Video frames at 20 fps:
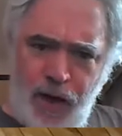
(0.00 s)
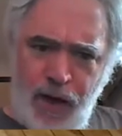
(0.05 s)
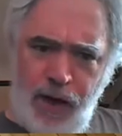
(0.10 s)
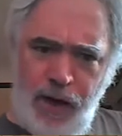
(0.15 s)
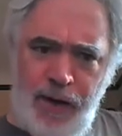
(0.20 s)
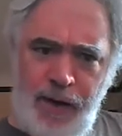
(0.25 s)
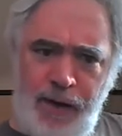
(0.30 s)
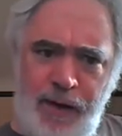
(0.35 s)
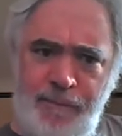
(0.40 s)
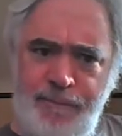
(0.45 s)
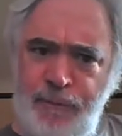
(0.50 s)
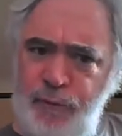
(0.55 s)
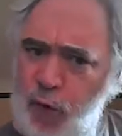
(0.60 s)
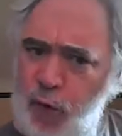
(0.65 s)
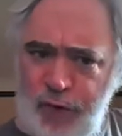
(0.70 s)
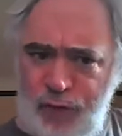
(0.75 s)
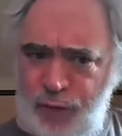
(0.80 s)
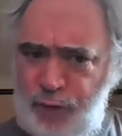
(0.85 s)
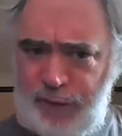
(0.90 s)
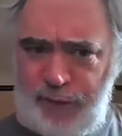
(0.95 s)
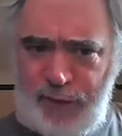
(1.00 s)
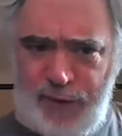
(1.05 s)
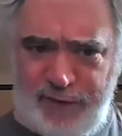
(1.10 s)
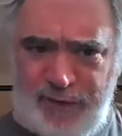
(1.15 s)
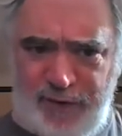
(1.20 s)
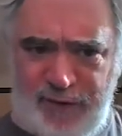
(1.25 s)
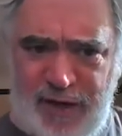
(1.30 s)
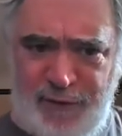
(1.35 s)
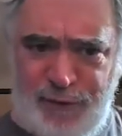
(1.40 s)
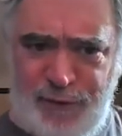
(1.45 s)
Um, of course,
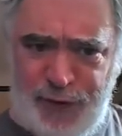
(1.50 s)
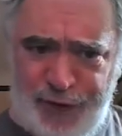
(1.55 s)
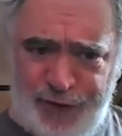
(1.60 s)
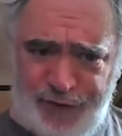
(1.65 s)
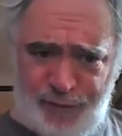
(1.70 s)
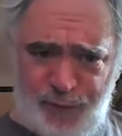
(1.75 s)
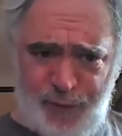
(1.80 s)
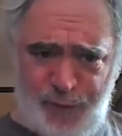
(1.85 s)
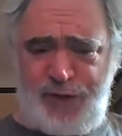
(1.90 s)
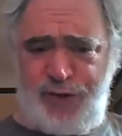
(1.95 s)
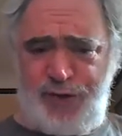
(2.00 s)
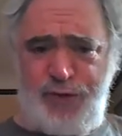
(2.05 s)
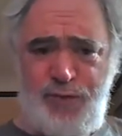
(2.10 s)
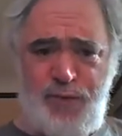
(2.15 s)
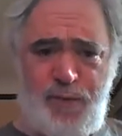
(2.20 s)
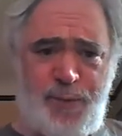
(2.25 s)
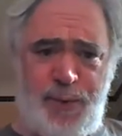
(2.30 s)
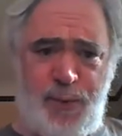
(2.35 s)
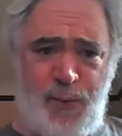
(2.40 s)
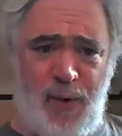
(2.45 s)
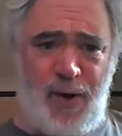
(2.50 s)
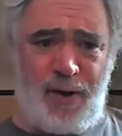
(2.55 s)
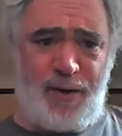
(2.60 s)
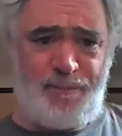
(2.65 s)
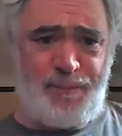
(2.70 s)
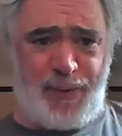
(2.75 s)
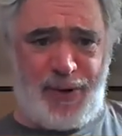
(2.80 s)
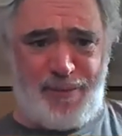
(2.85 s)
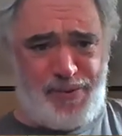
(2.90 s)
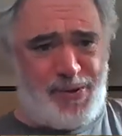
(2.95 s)
because the definition we choose what we
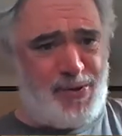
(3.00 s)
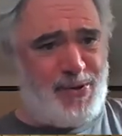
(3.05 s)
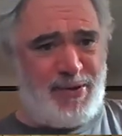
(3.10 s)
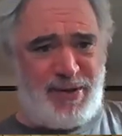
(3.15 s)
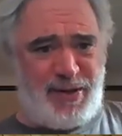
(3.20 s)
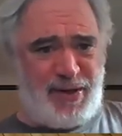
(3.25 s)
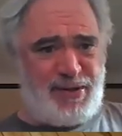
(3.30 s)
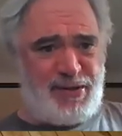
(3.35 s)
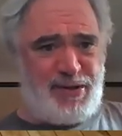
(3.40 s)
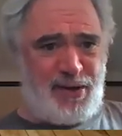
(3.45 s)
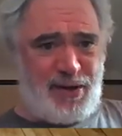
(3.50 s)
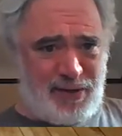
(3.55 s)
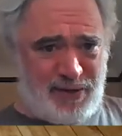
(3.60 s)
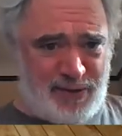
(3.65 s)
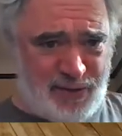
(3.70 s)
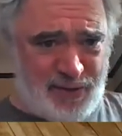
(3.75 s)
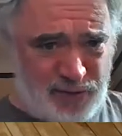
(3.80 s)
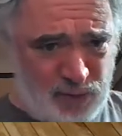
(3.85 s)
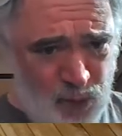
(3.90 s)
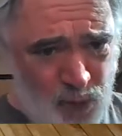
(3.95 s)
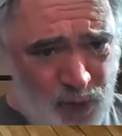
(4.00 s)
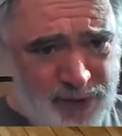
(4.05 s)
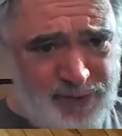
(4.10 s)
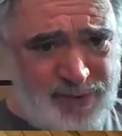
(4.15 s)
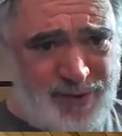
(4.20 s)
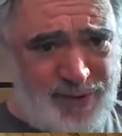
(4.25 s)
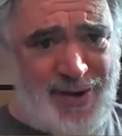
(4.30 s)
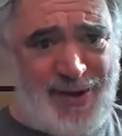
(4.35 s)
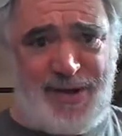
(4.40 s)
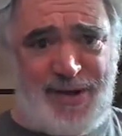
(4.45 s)
want, but I think I, I, the one
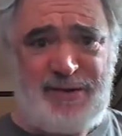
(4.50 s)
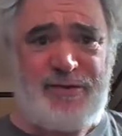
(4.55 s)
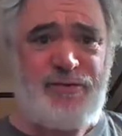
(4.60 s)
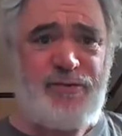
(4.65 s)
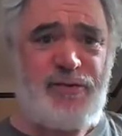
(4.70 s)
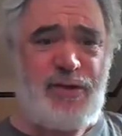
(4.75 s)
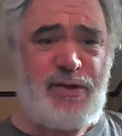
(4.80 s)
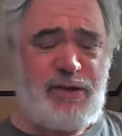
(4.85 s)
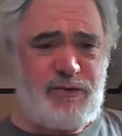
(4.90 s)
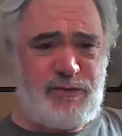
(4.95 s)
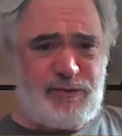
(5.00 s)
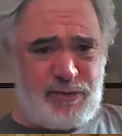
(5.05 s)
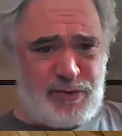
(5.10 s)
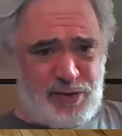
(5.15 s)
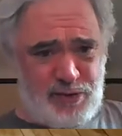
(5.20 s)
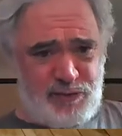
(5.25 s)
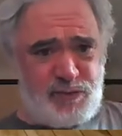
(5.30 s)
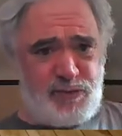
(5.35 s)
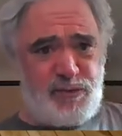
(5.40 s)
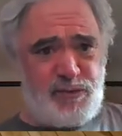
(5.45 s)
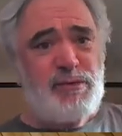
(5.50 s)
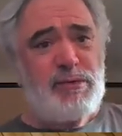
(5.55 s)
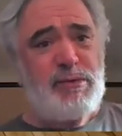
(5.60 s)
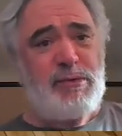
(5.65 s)
today is is is